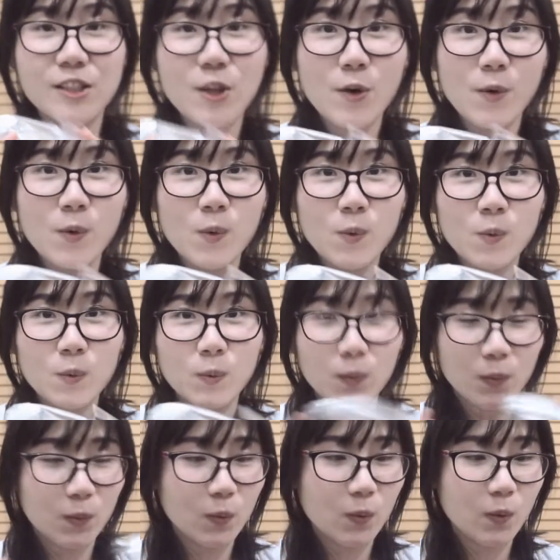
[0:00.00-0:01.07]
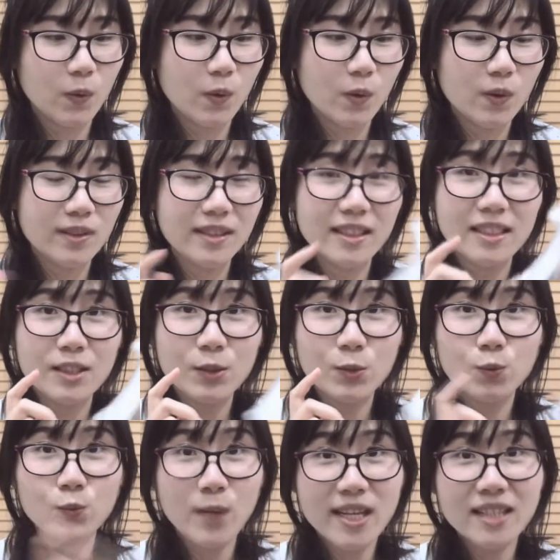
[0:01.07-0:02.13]
So these
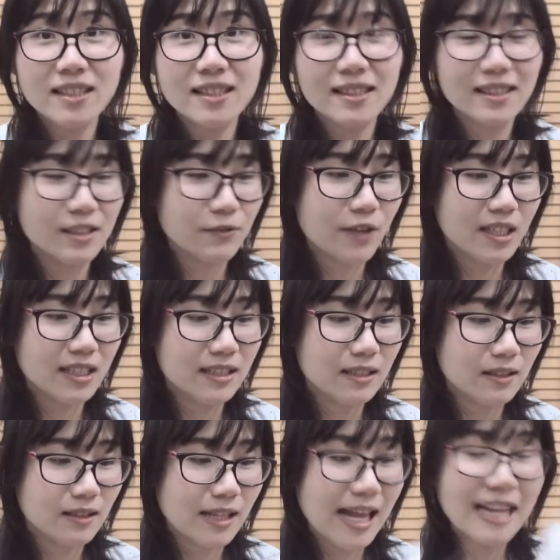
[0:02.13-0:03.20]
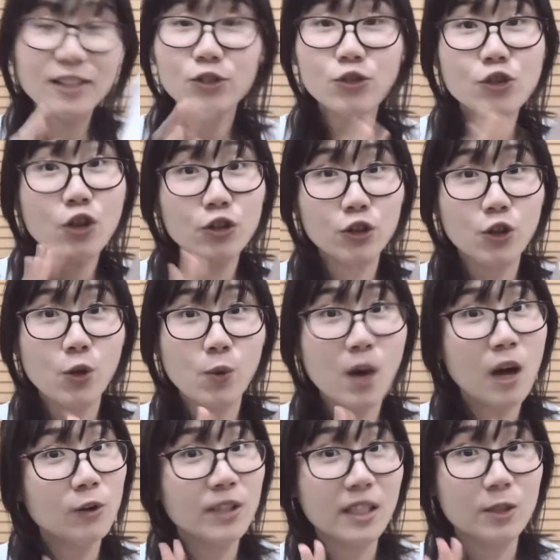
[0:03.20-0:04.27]
wigs is funny. I do not know
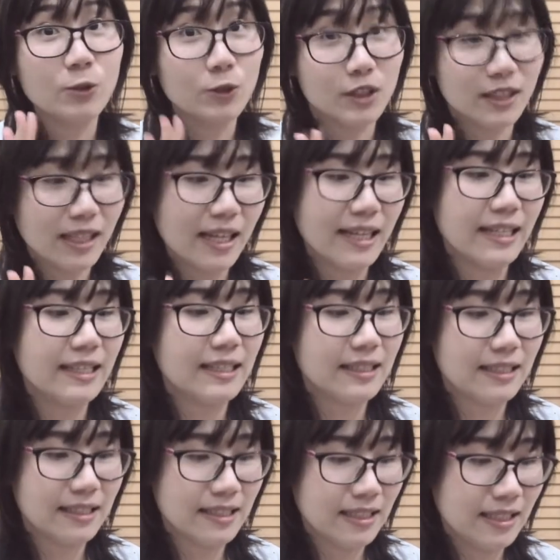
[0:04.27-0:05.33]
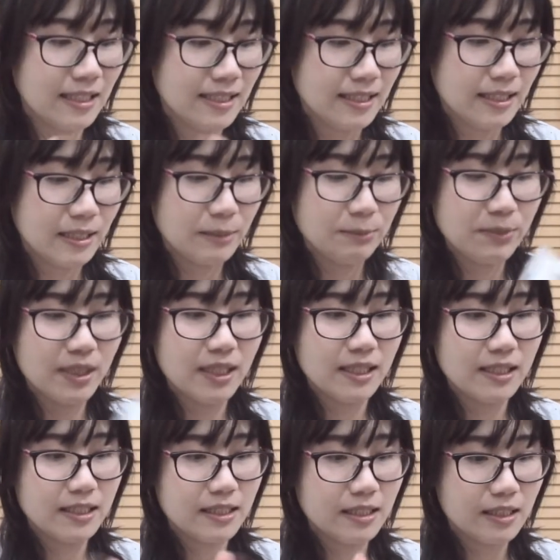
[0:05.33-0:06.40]
how they look like,
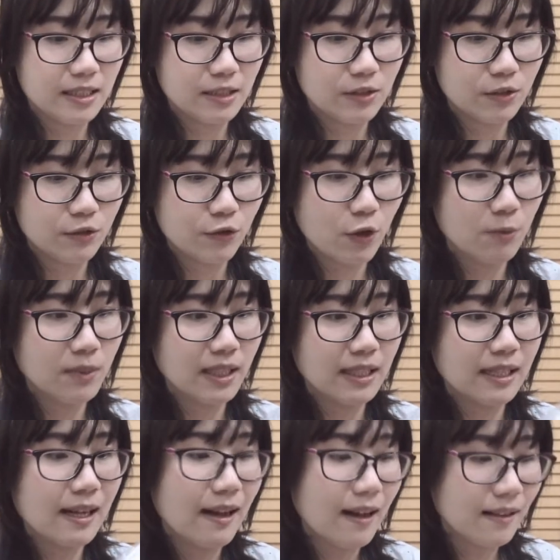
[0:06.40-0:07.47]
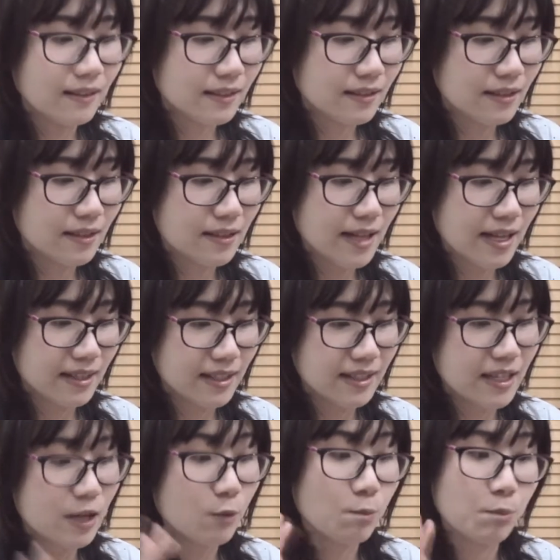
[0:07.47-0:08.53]
but from the color, I
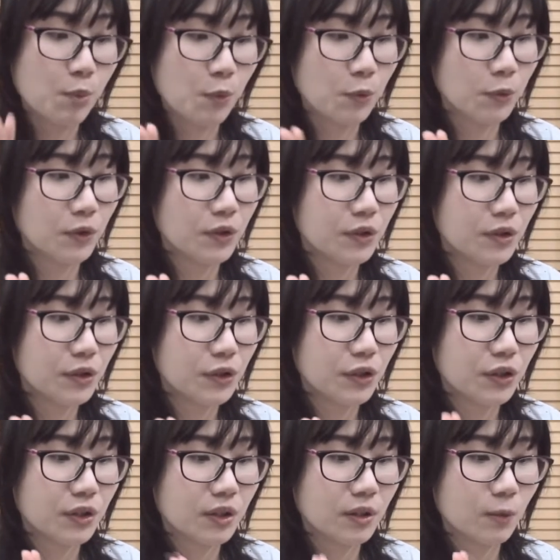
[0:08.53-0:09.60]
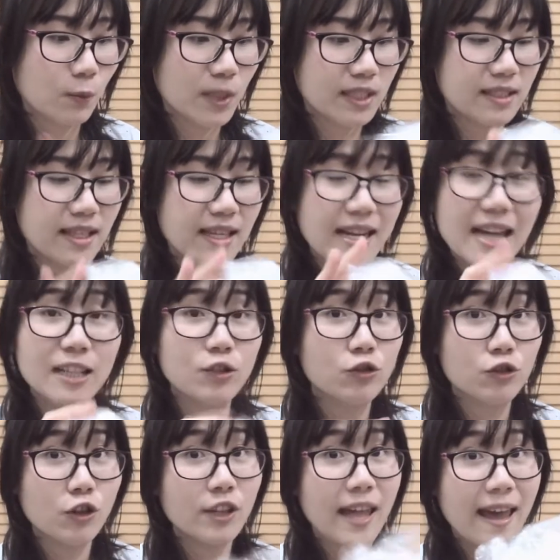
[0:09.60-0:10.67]
think they are both the wigs that I
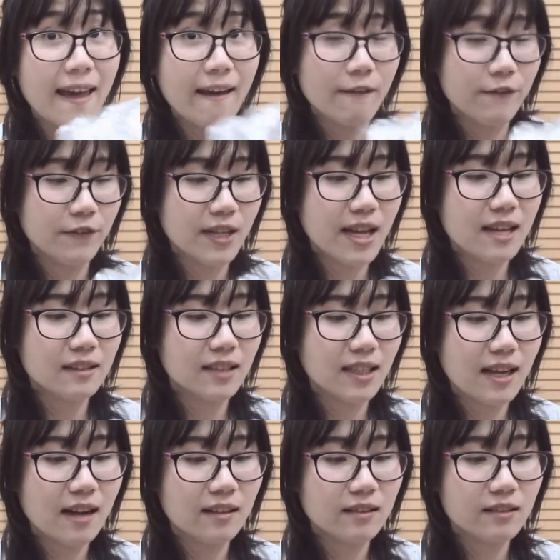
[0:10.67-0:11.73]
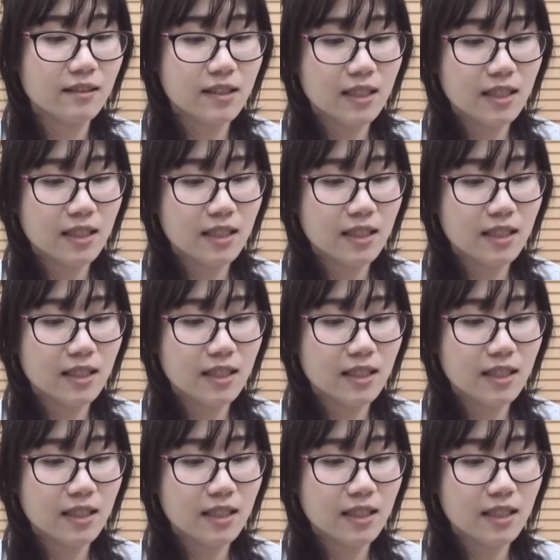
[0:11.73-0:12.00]
do not have yet. The color,